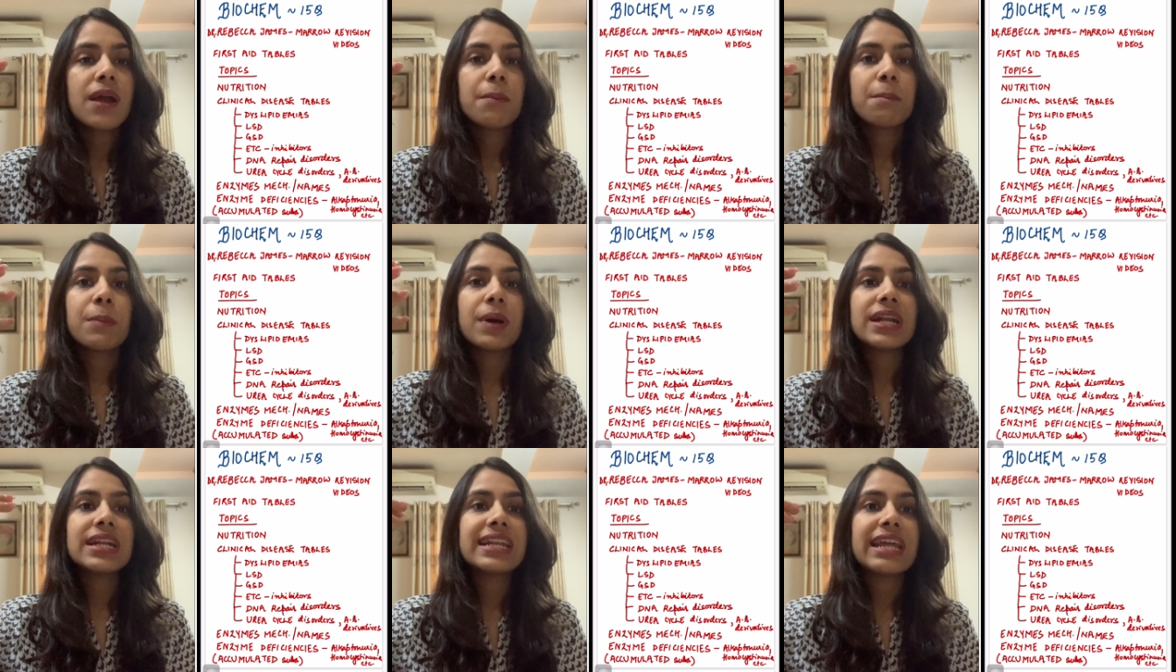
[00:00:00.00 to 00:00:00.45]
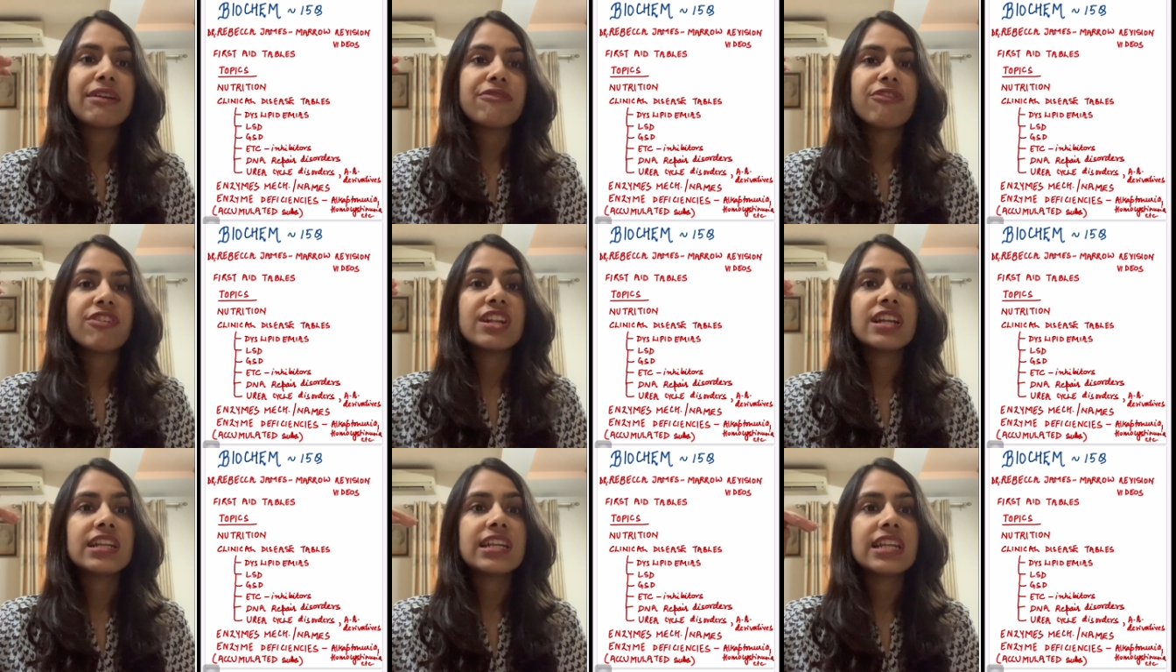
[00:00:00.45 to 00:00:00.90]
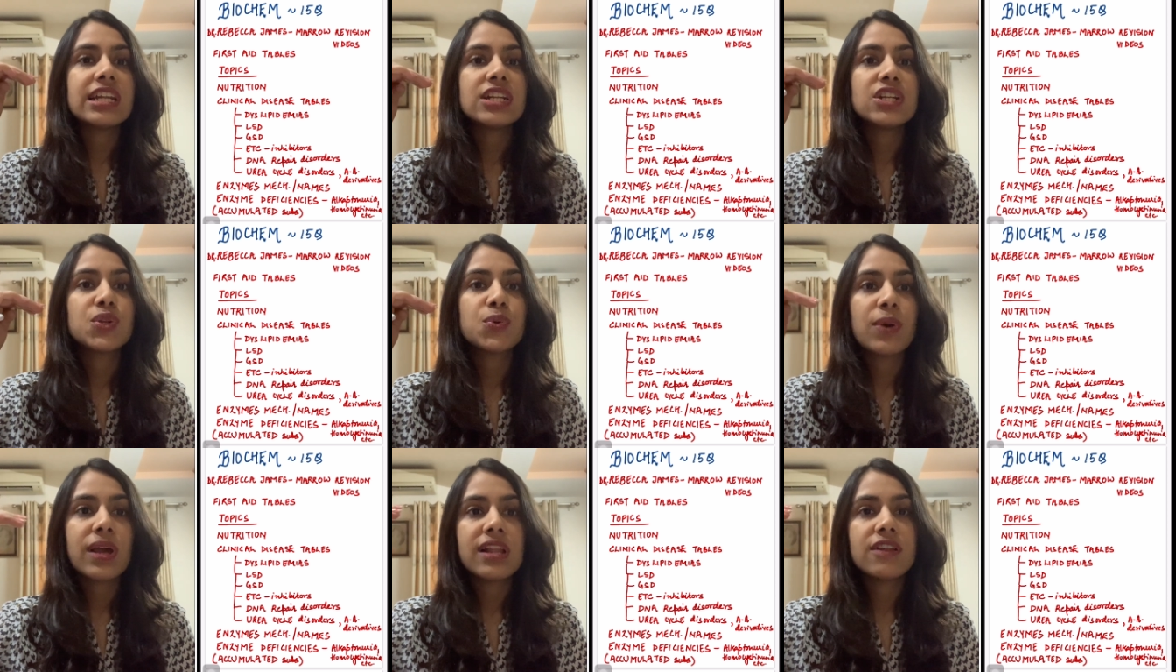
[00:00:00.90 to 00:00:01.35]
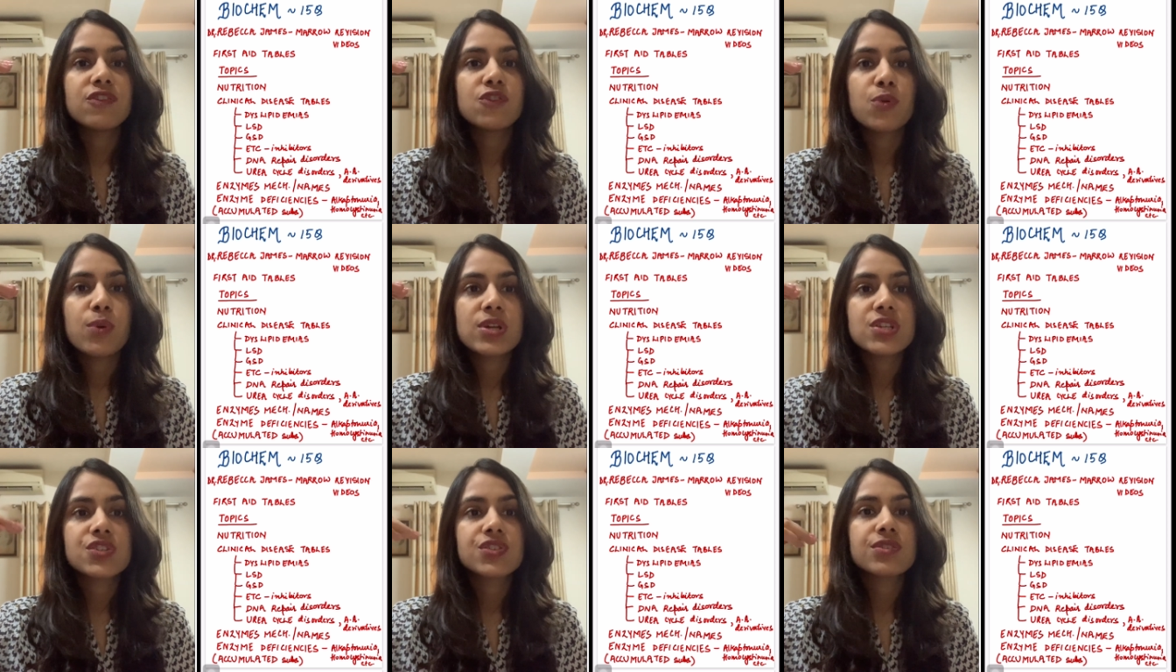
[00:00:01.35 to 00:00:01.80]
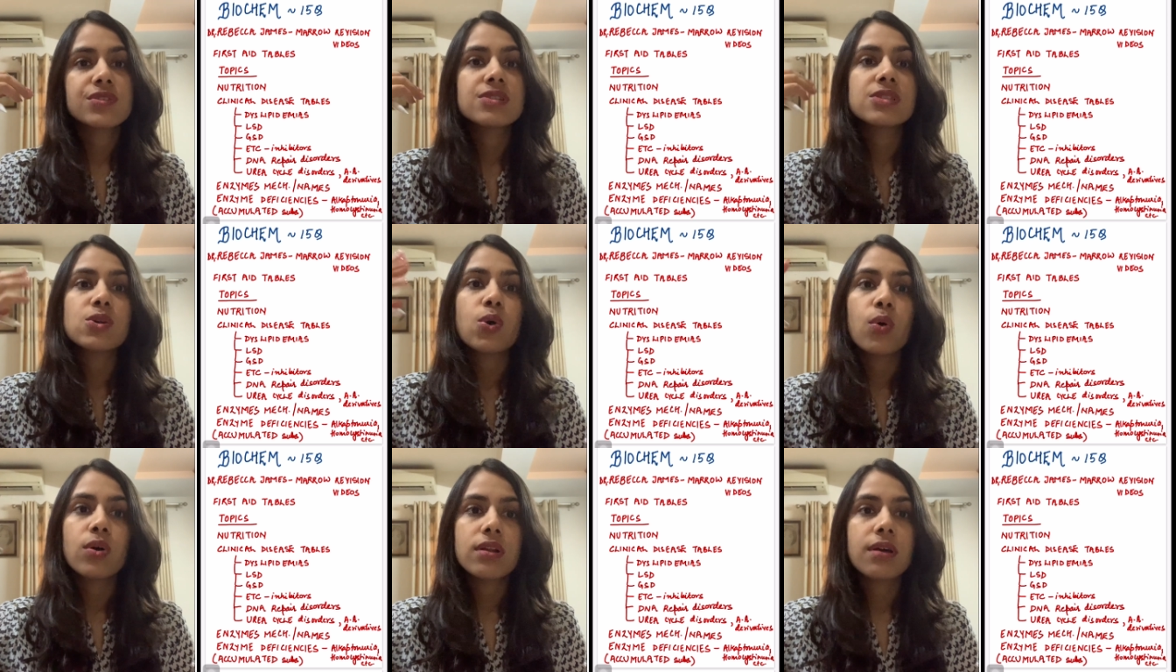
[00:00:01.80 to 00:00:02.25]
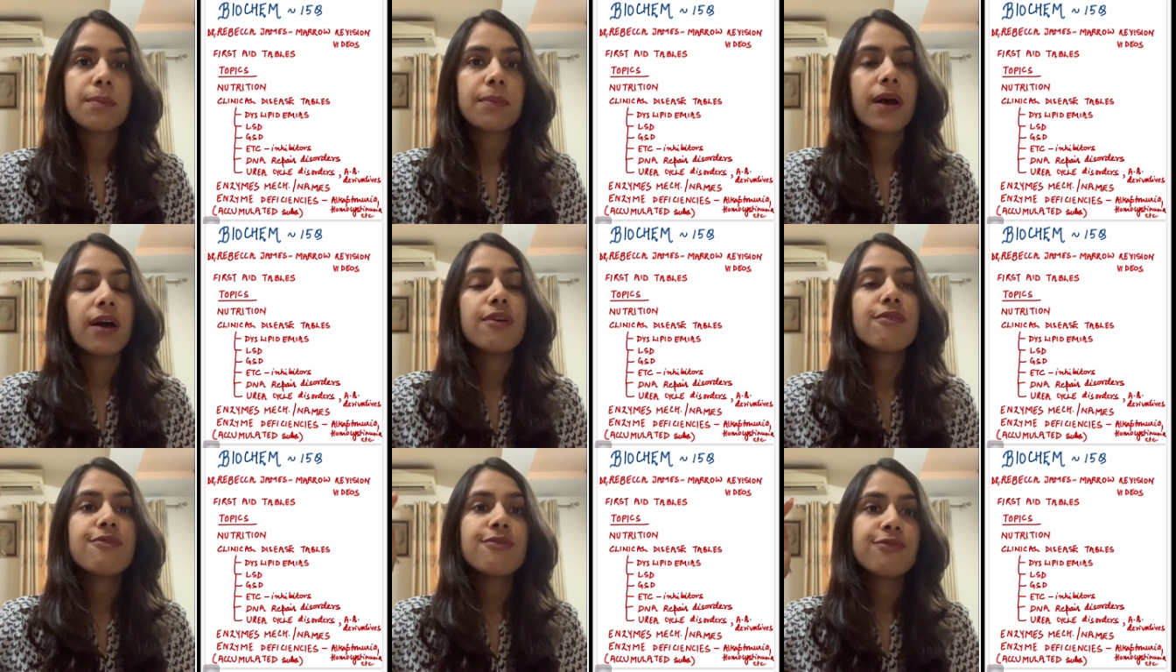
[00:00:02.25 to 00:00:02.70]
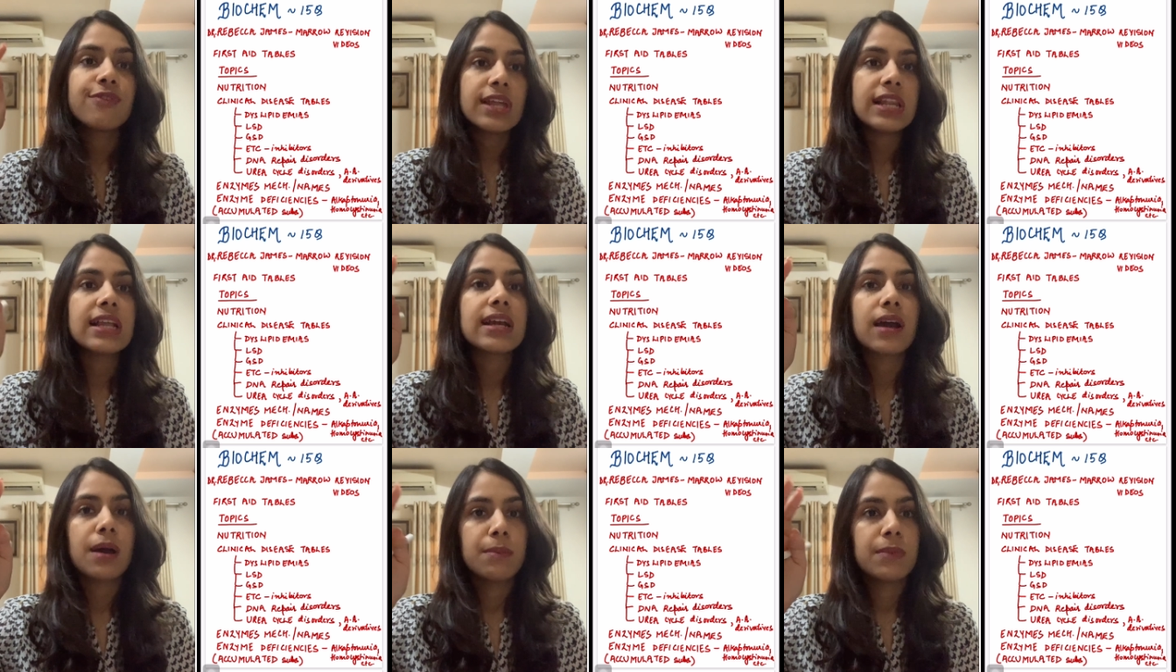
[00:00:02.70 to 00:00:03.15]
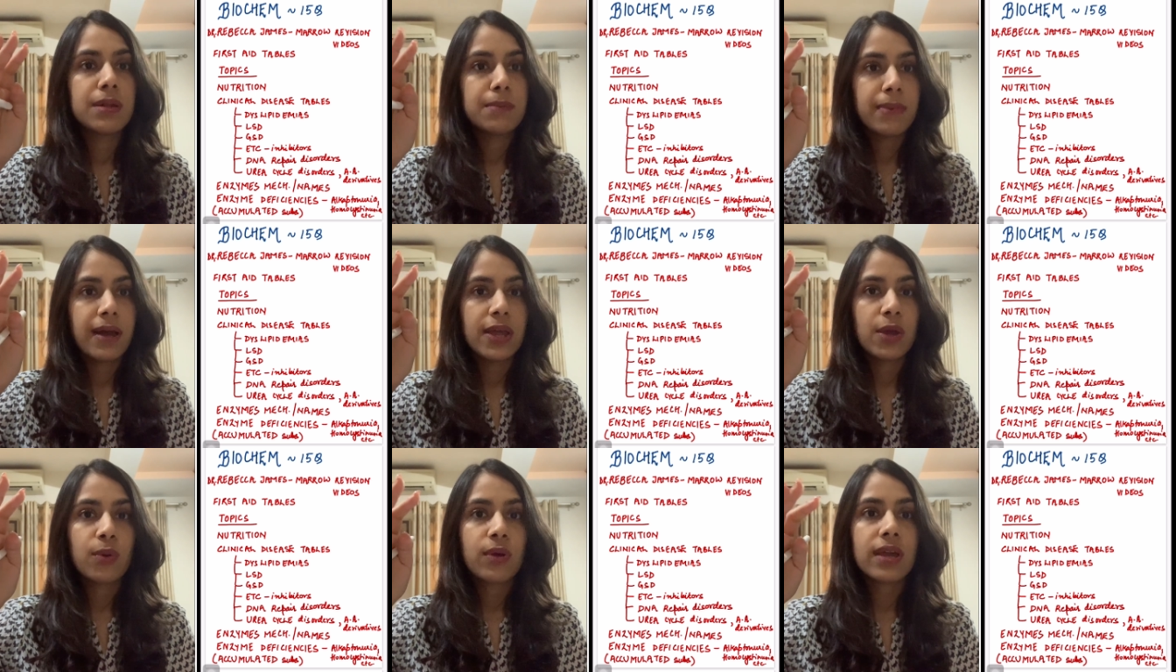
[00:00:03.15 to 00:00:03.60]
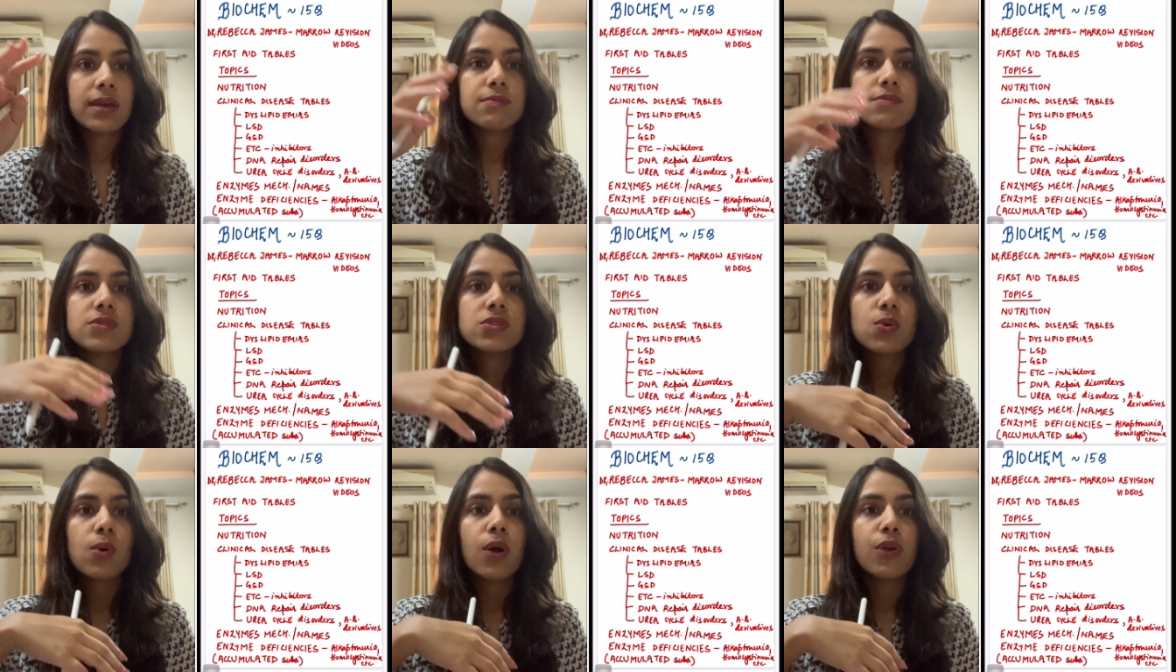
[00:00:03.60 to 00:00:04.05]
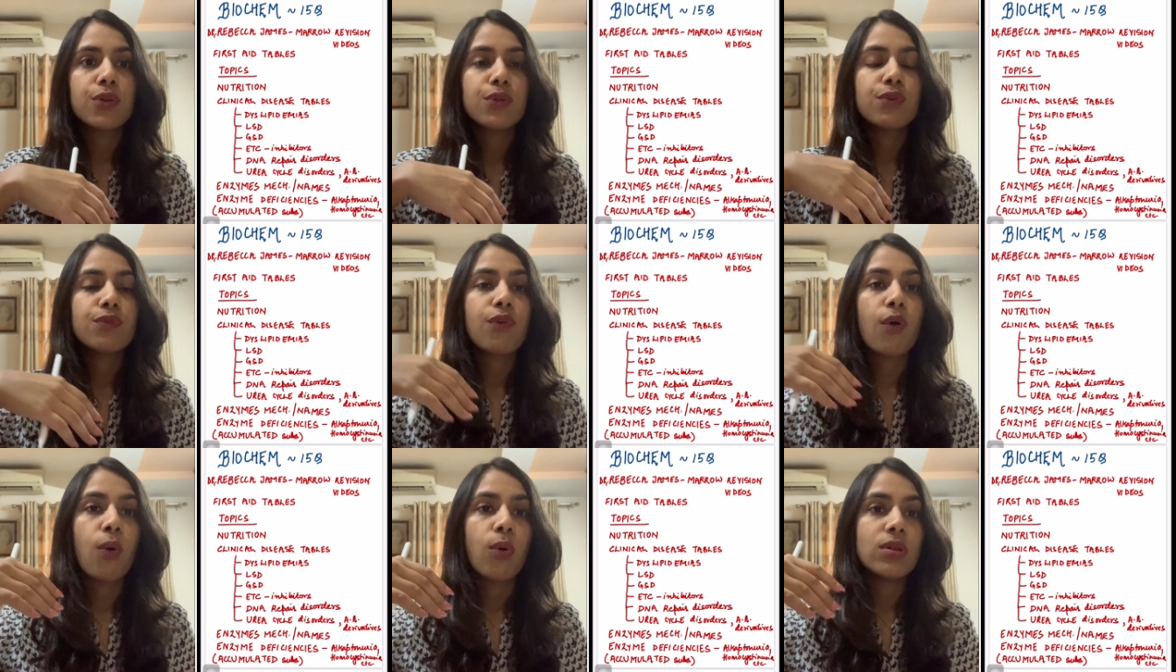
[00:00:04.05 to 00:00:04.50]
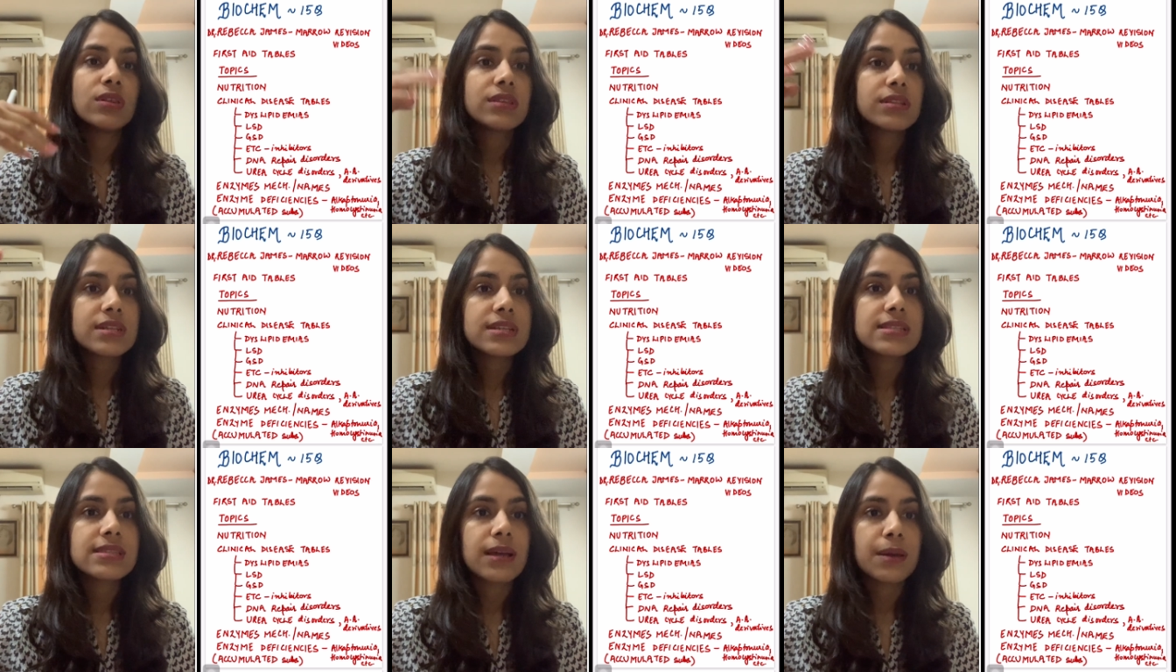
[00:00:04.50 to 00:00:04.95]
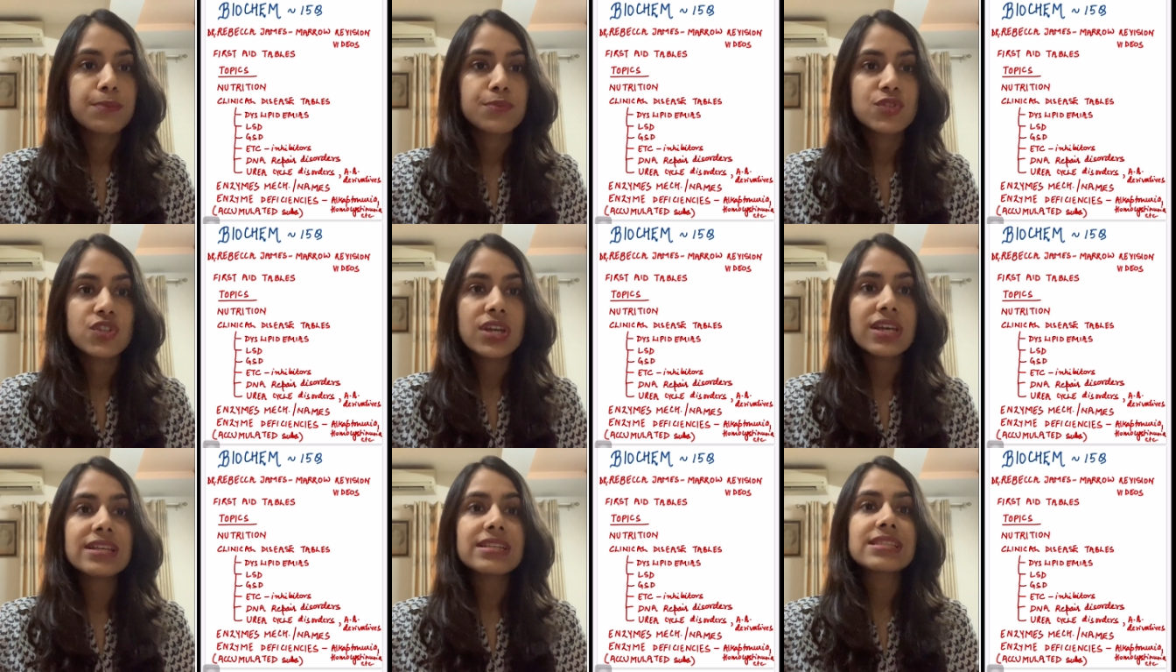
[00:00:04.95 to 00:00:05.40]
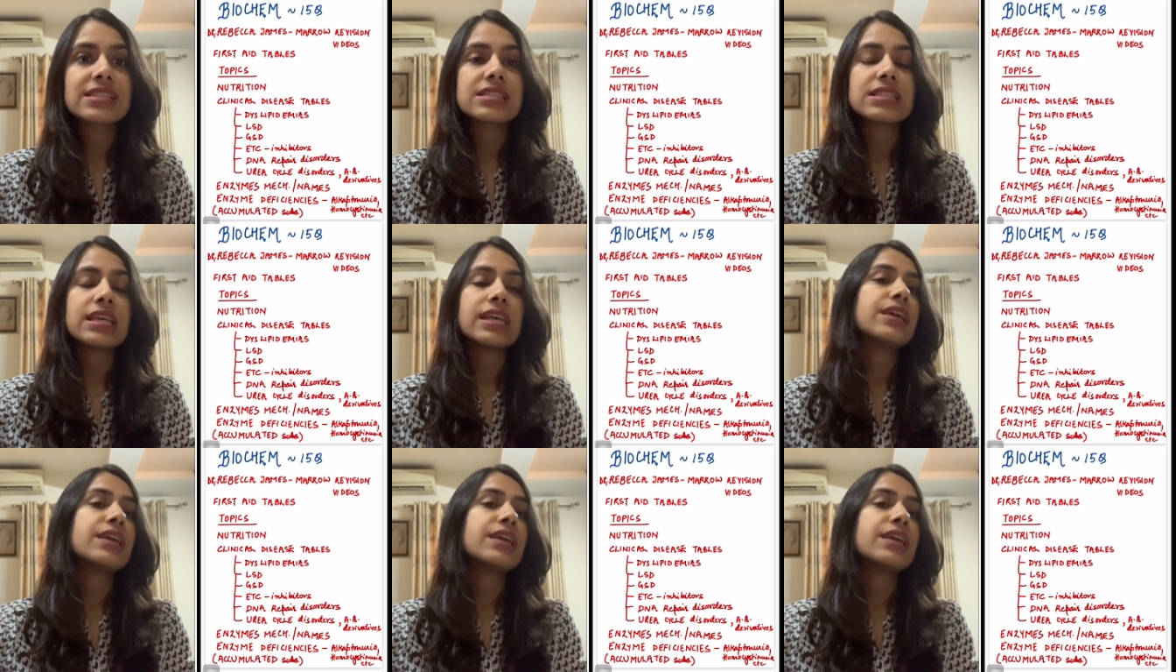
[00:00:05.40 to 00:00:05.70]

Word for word: but definitely 12 questions or above will come in biochem so out of all three subjects